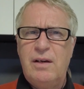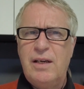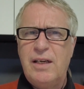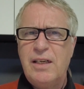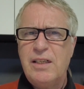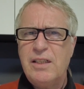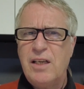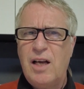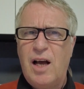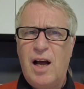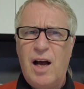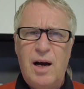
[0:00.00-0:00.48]

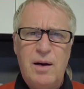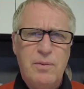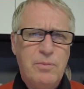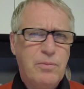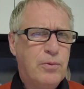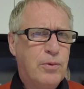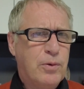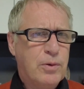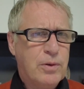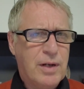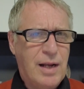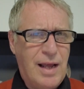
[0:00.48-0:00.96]
it's
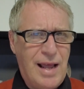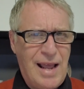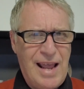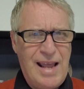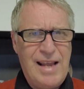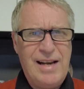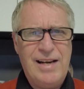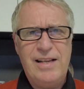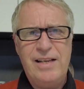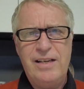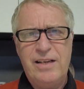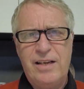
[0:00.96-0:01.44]
harmful to
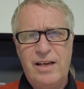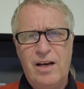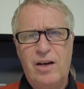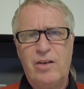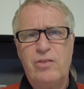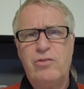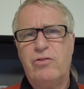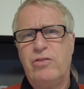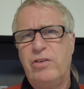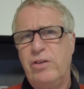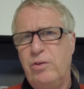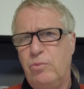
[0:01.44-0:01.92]
any
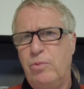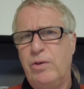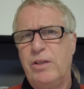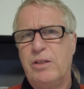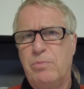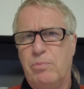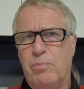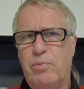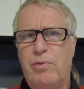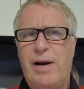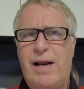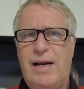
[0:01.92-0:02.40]
country
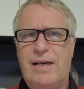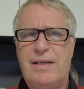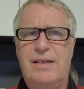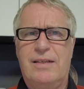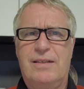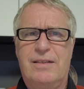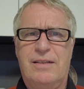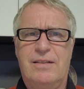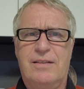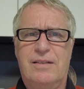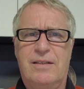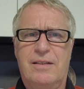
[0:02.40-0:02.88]
which
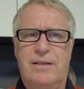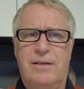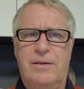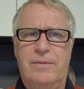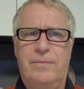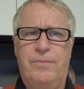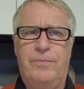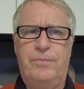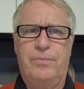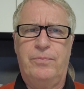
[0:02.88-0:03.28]
practices it.